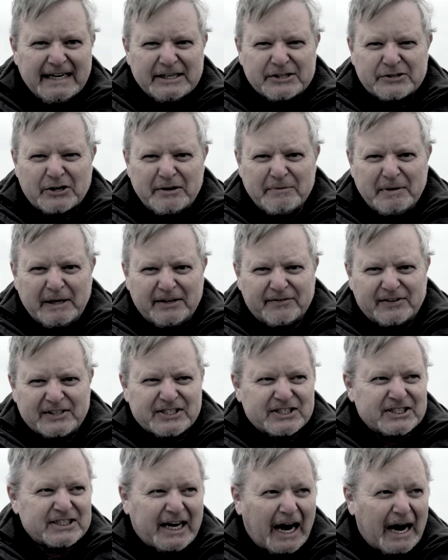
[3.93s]
Dreaming of
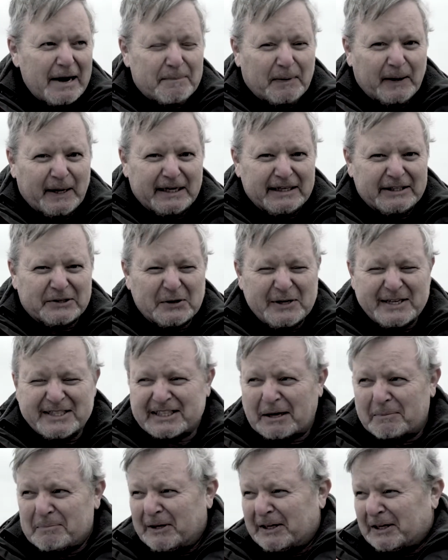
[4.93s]
escaping, doing
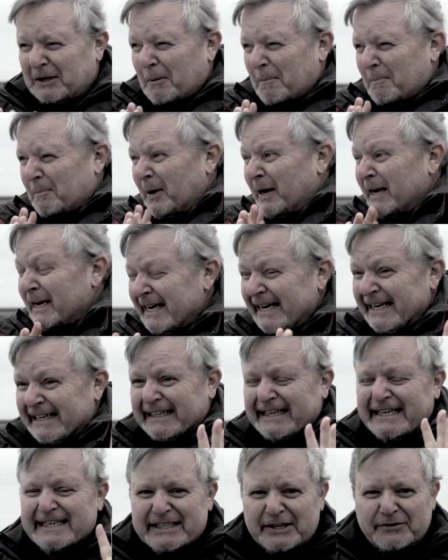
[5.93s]
something
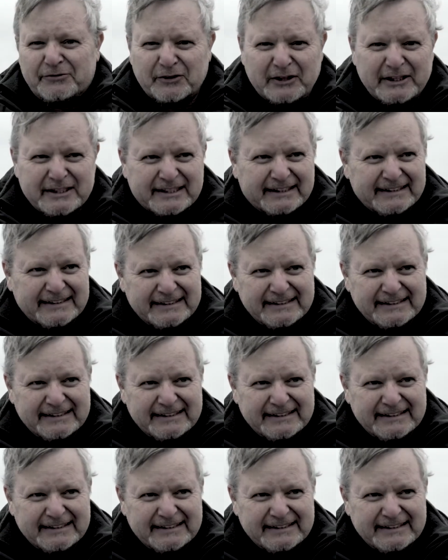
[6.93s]
completely different?